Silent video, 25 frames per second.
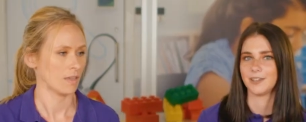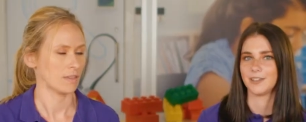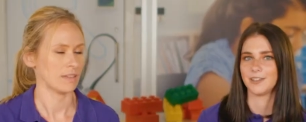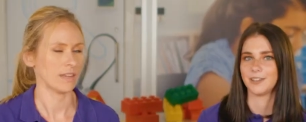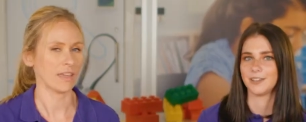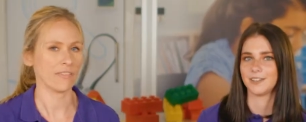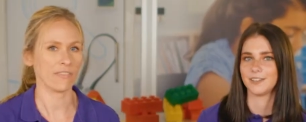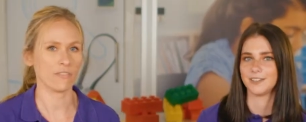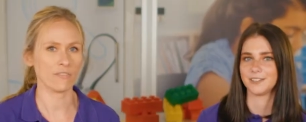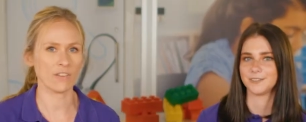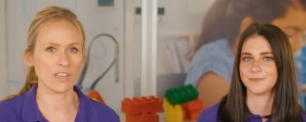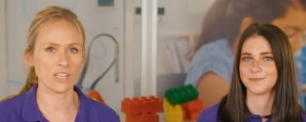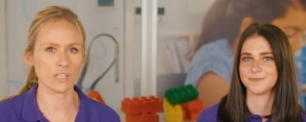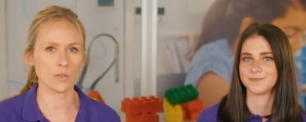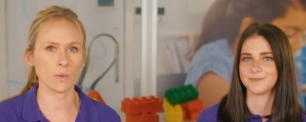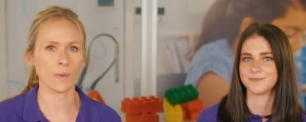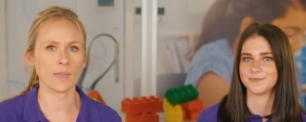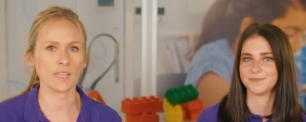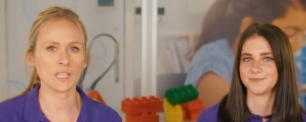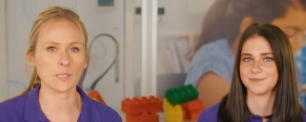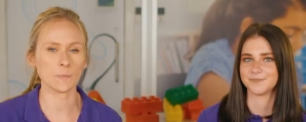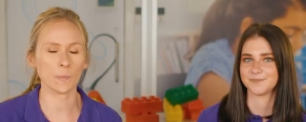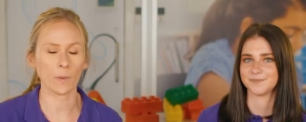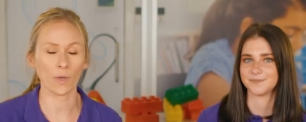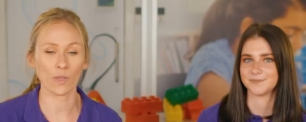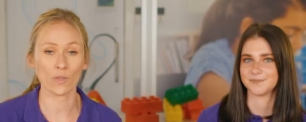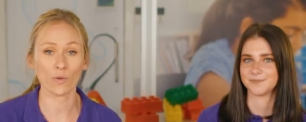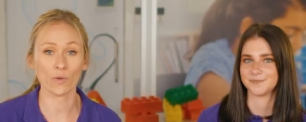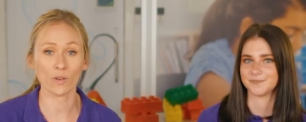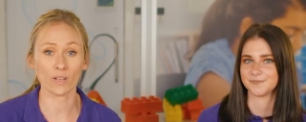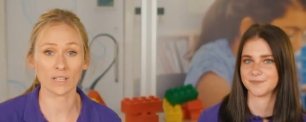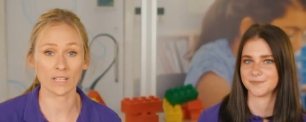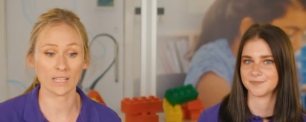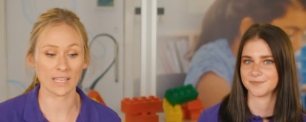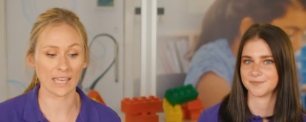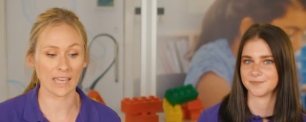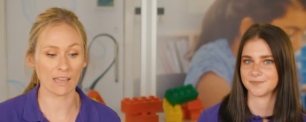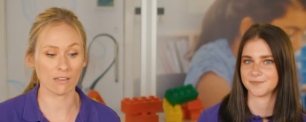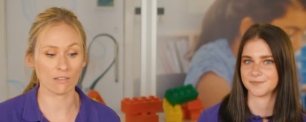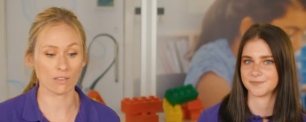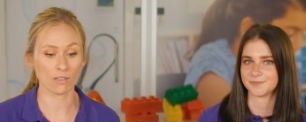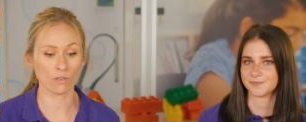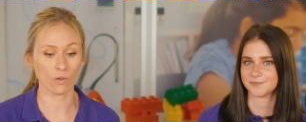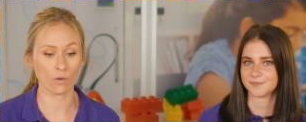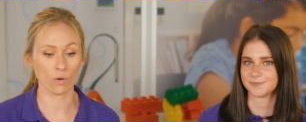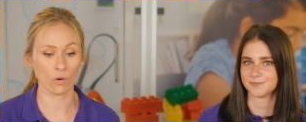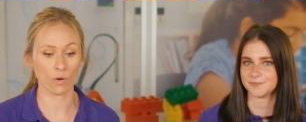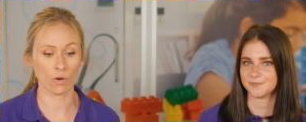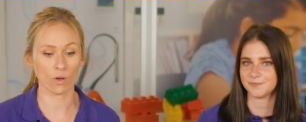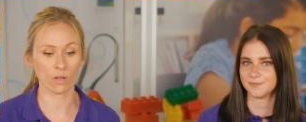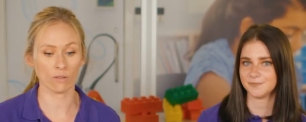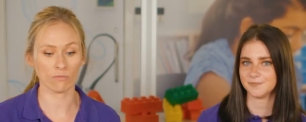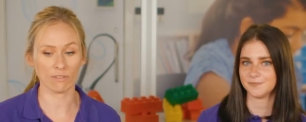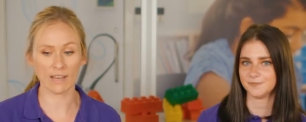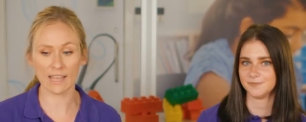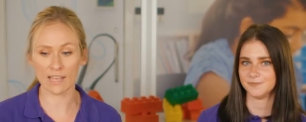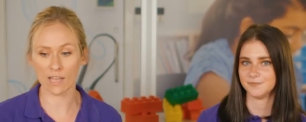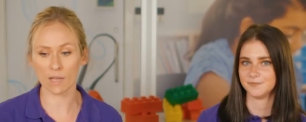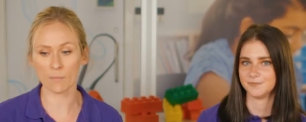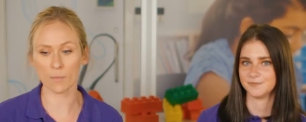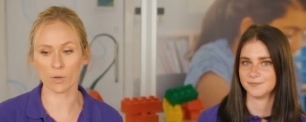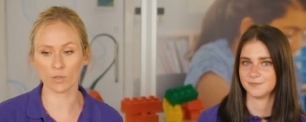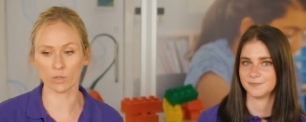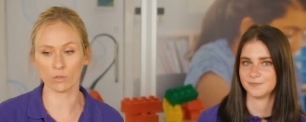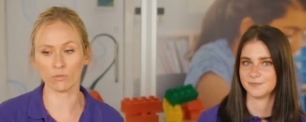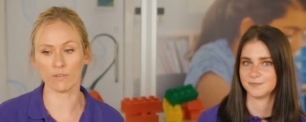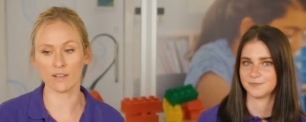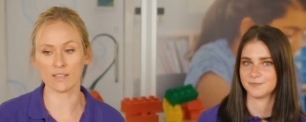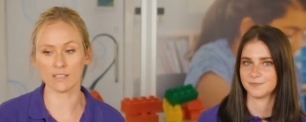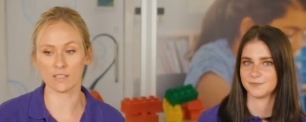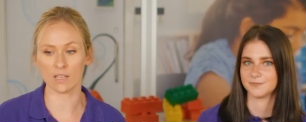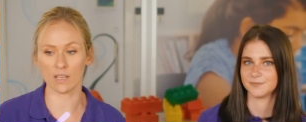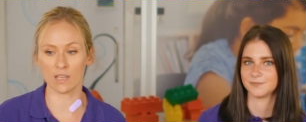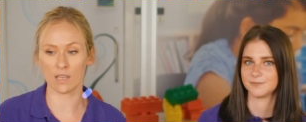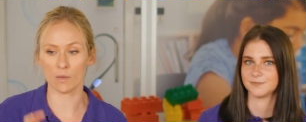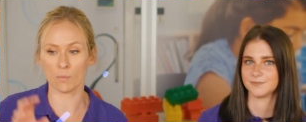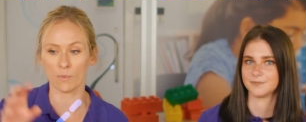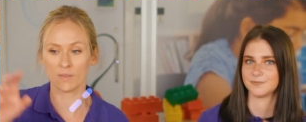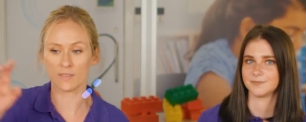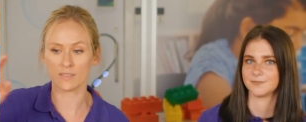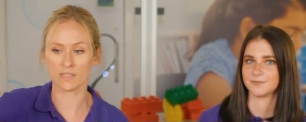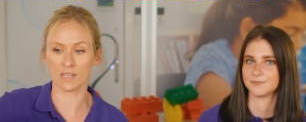Speaker 1: Now the regional expo, you're going to get your Lego model ready with